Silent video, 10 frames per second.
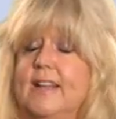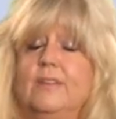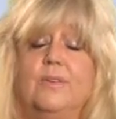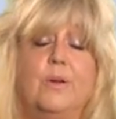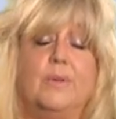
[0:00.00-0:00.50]
And
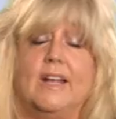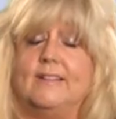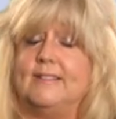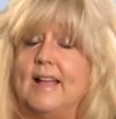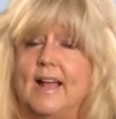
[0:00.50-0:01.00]
you know
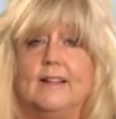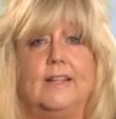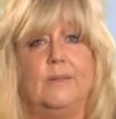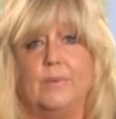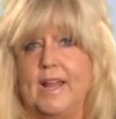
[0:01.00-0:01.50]

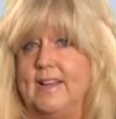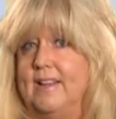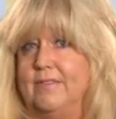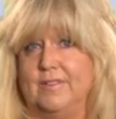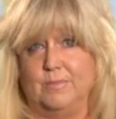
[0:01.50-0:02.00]
exactly the wedding
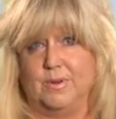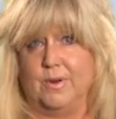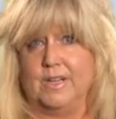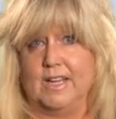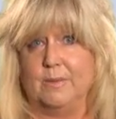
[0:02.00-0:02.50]
gift I'm
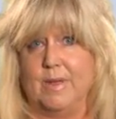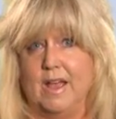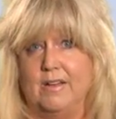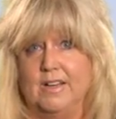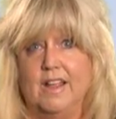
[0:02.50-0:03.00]
talking
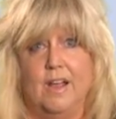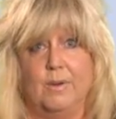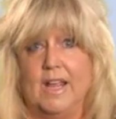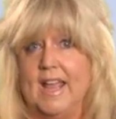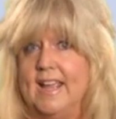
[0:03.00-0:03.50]
about,
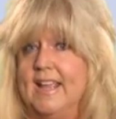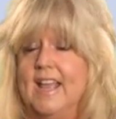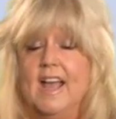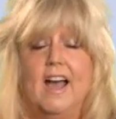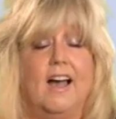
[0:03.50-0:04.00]
okay?
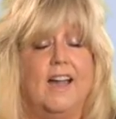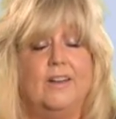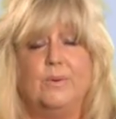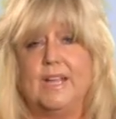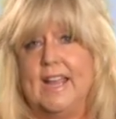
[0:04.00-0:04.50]
I
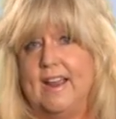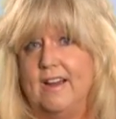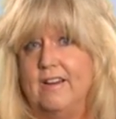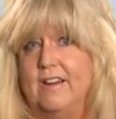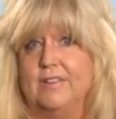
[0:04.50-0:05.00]
don't
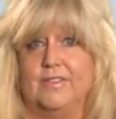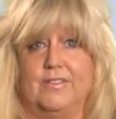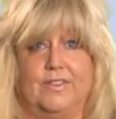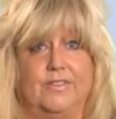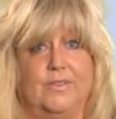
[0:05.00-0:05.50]
care if your
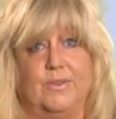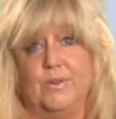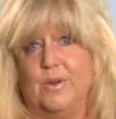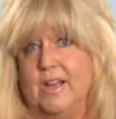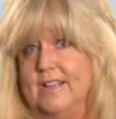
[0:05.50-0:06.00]

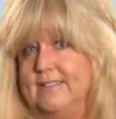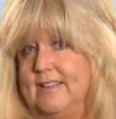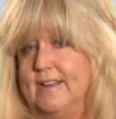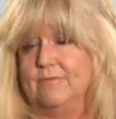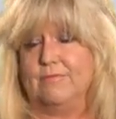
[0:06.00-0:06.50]
sister-in-law is
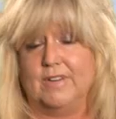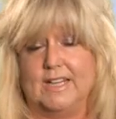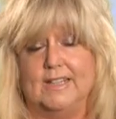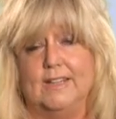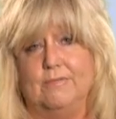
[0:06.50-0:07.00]
gonna
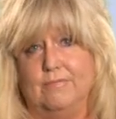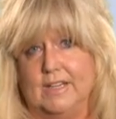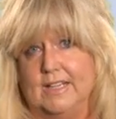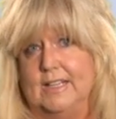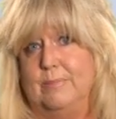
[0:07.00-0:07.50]

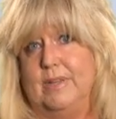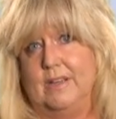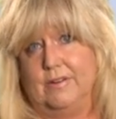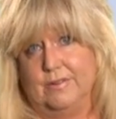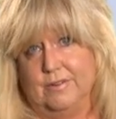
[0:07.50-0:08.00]
really be
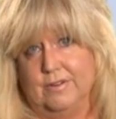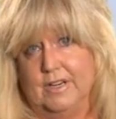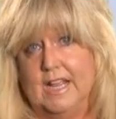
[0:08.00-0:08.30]
hurt